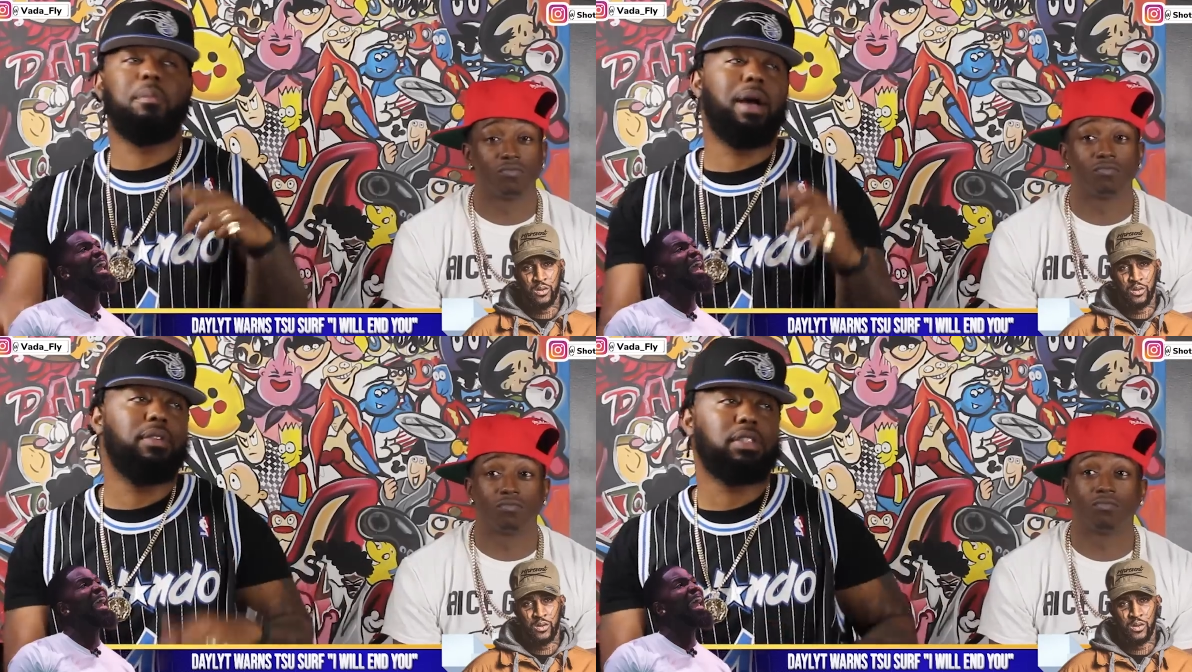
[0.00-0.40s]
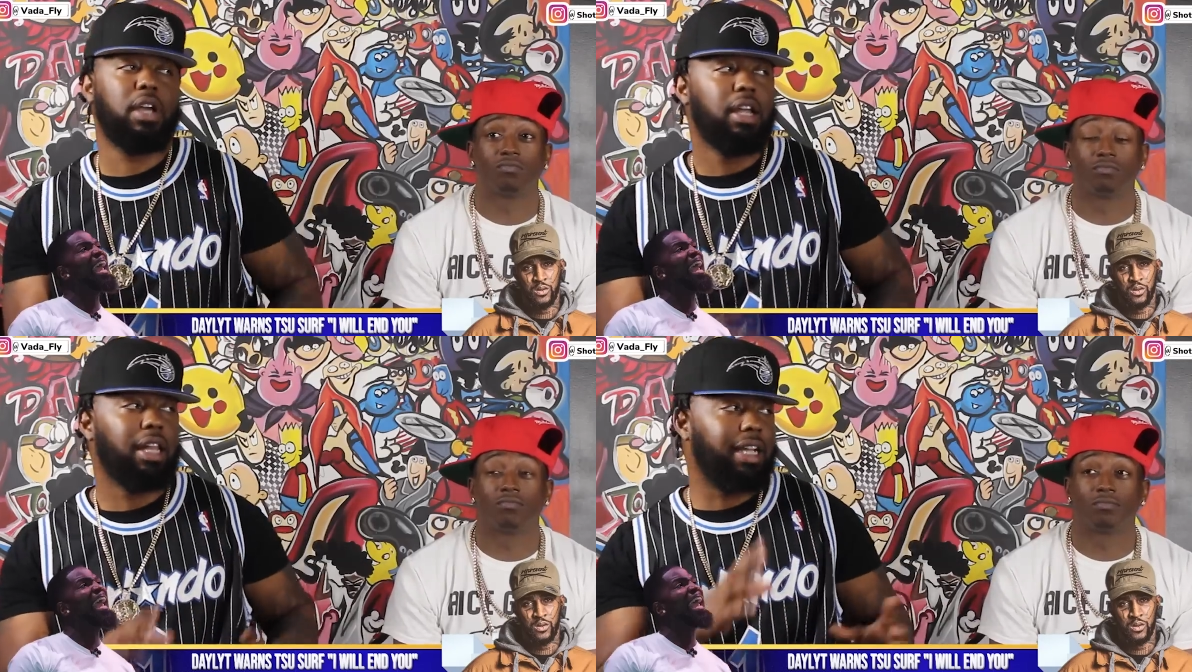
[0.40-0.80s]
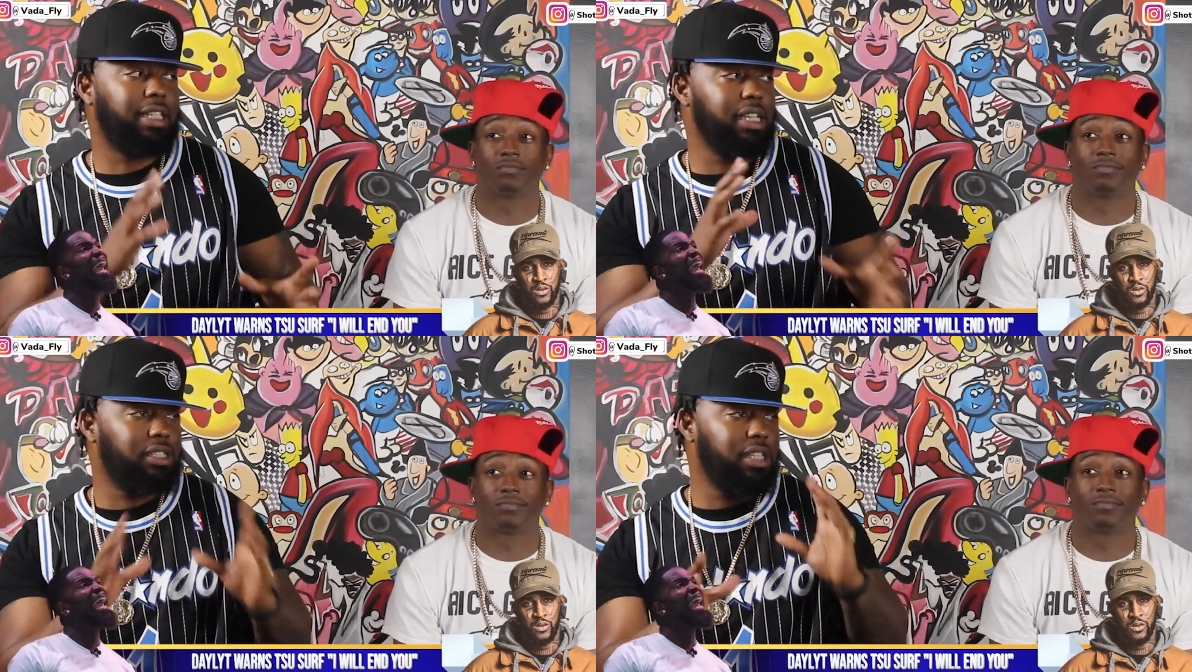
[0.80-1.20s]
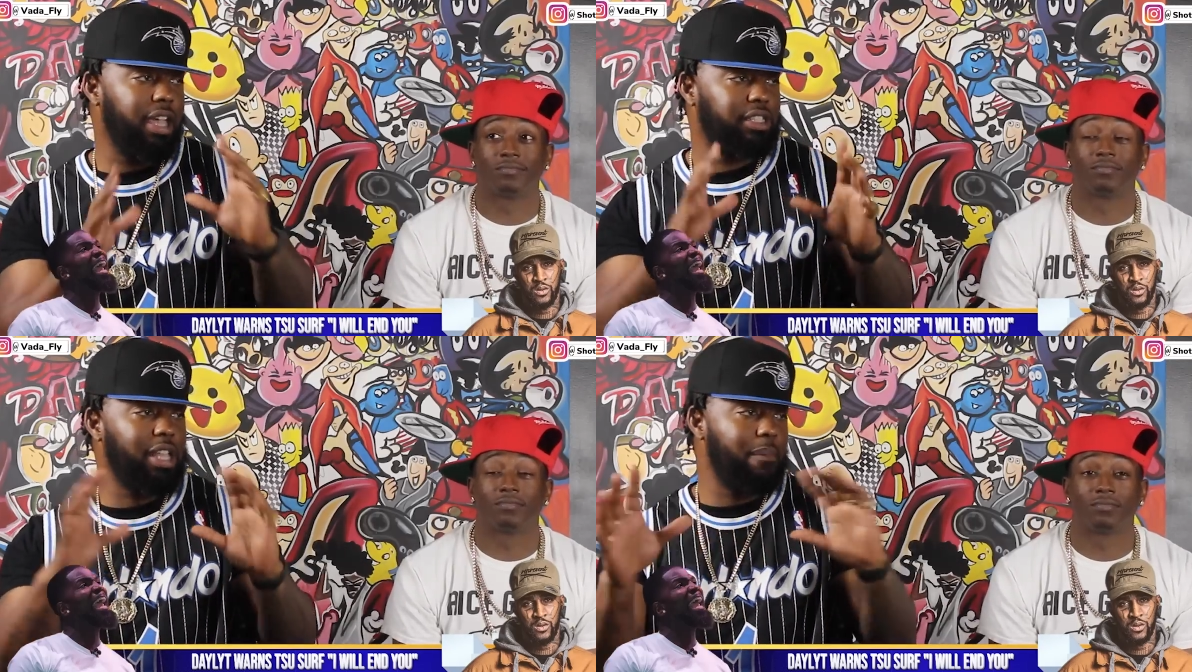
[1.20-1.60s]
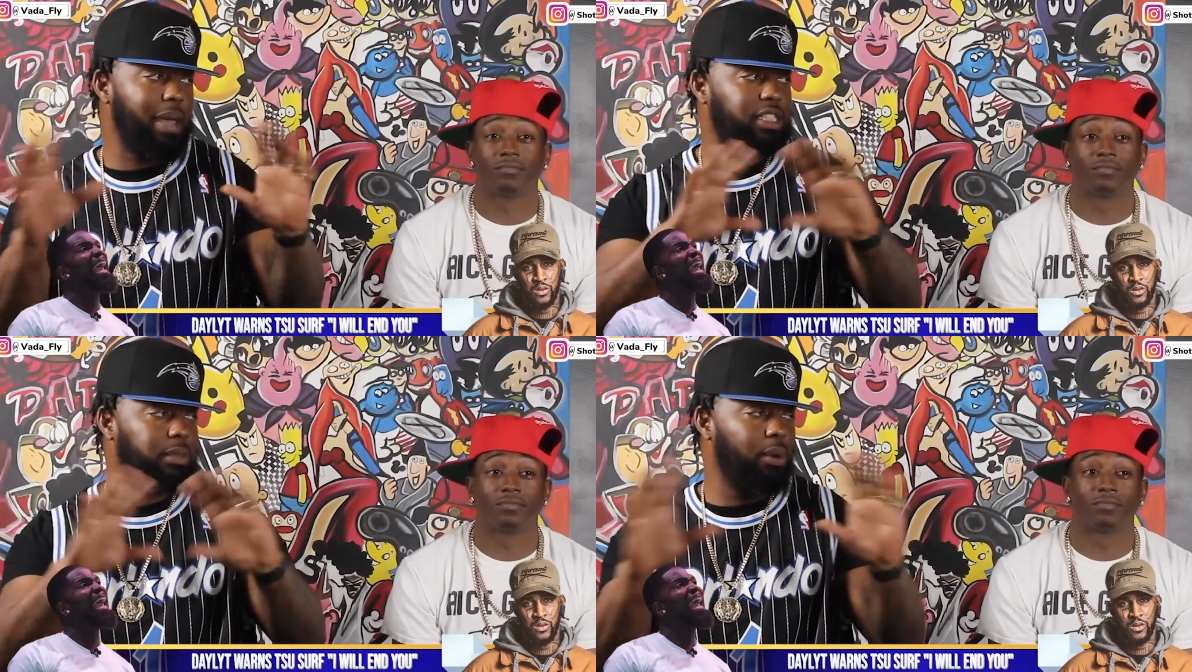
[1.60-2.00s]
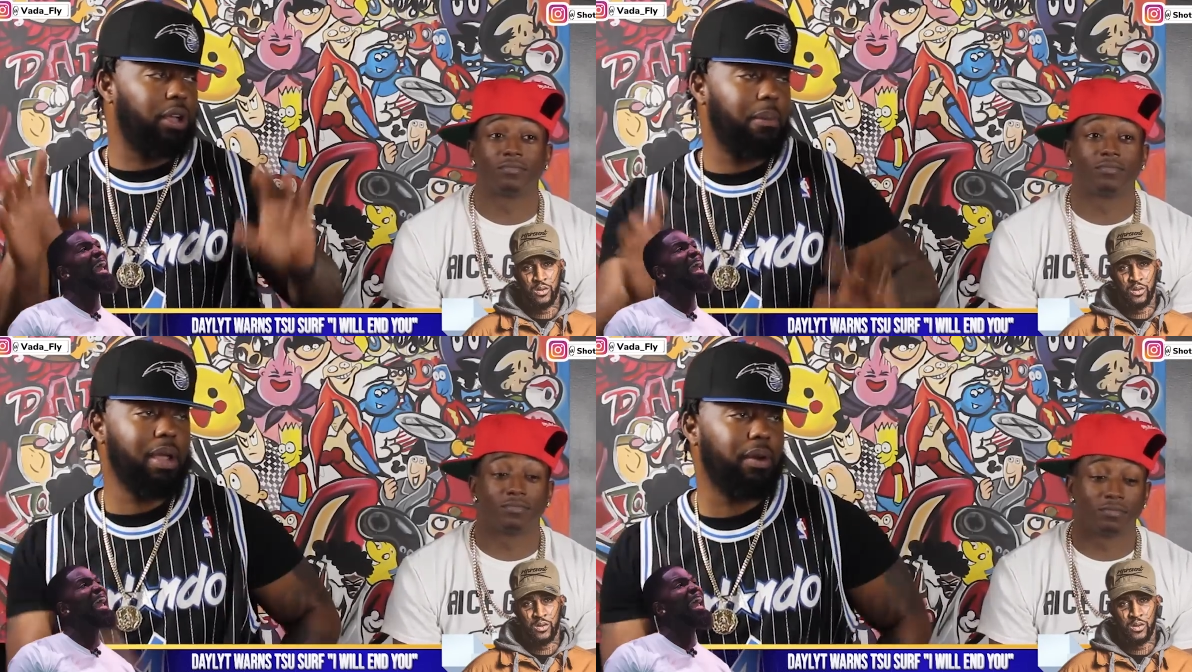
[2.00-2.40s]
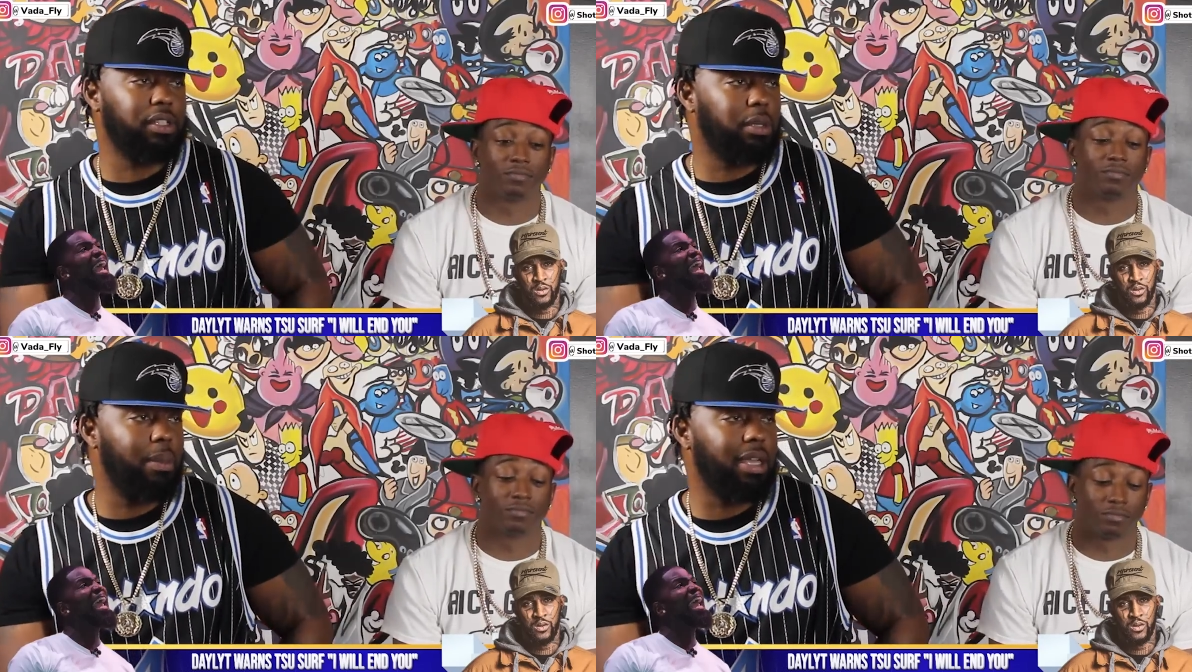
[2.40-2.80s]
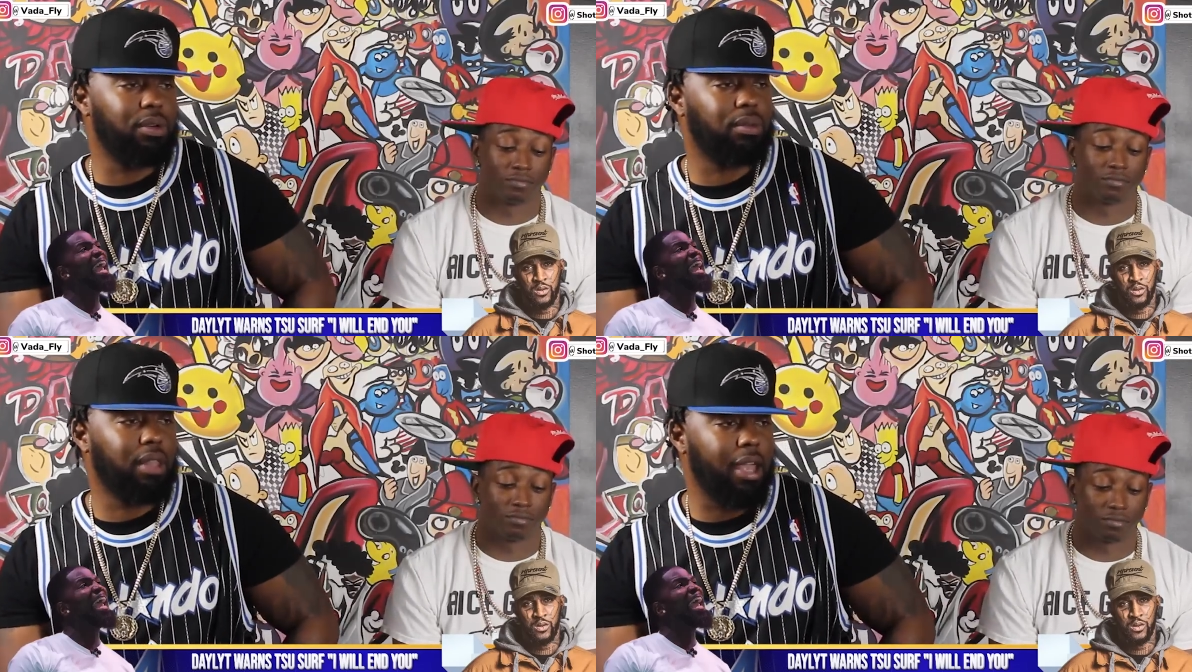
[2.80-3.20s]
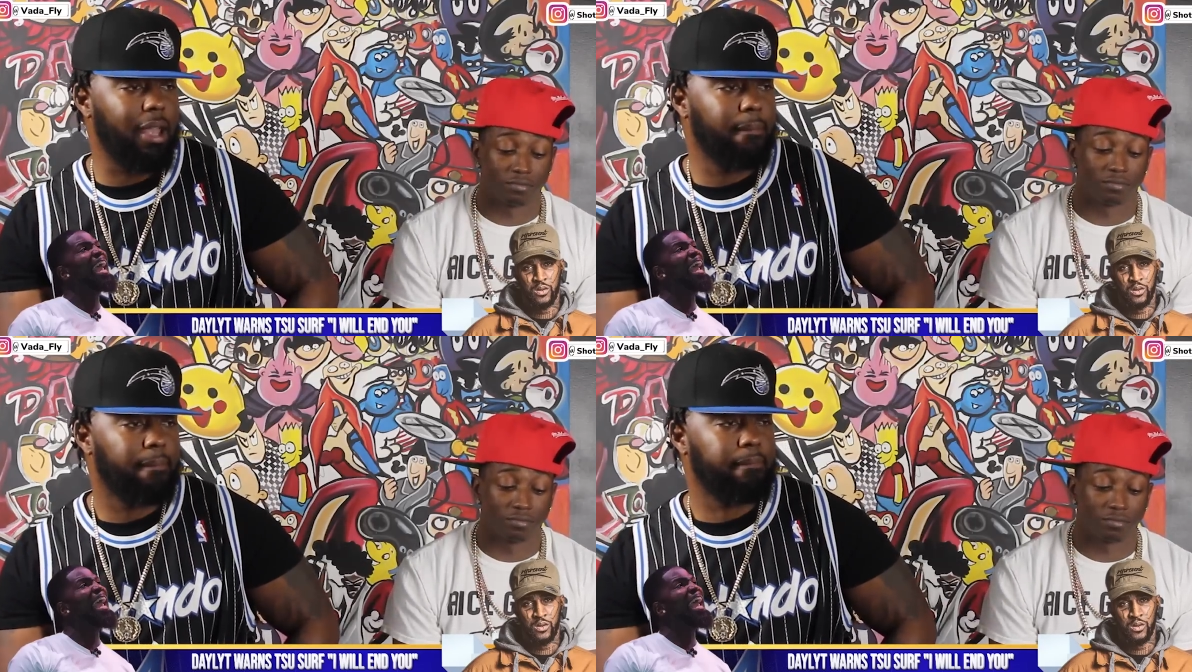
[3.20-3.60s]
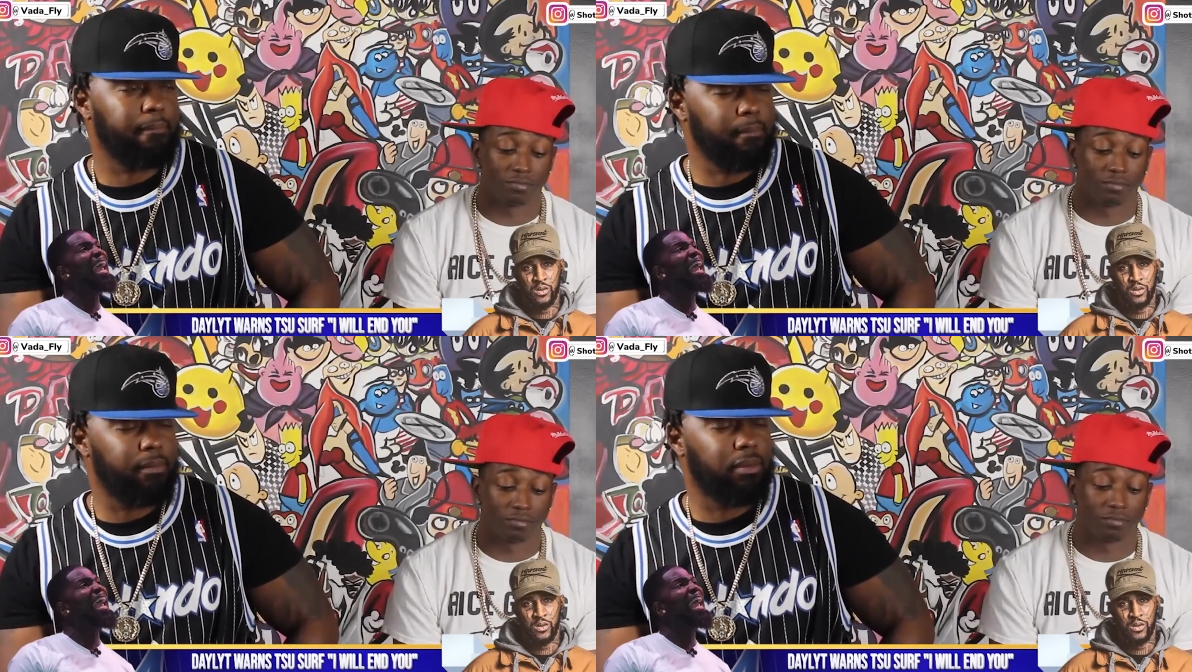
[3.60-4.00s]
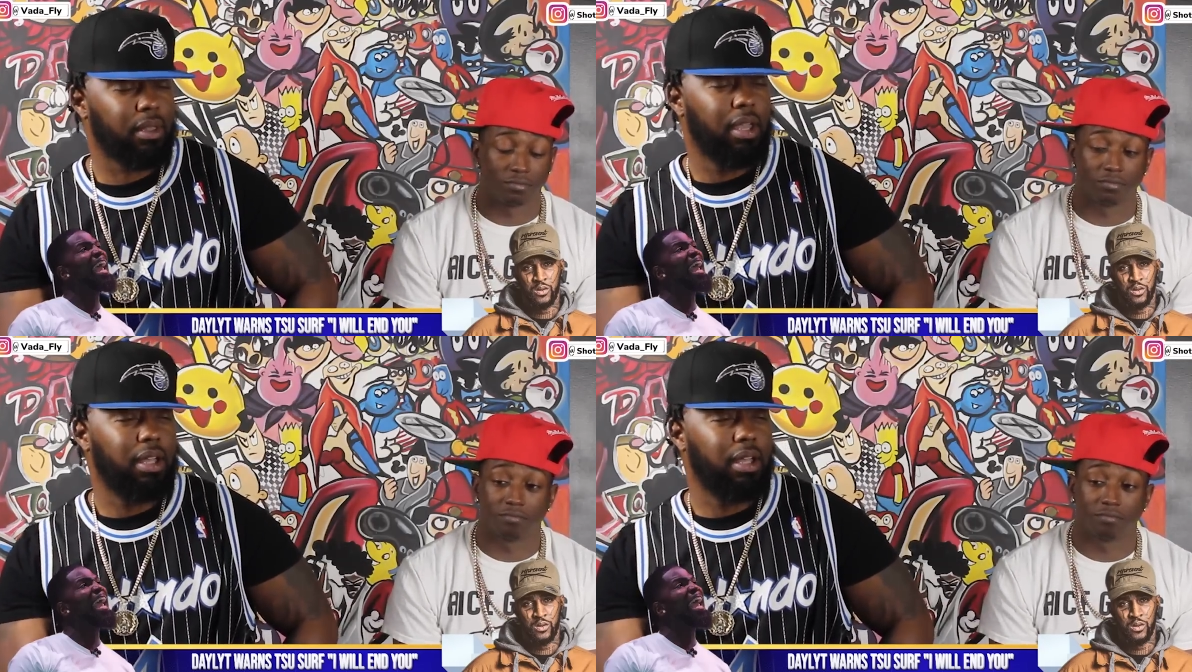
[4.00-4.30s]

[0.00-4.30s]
Speaker 1: of my return. Like these things that make smoke and mirrors to make you think, hmm,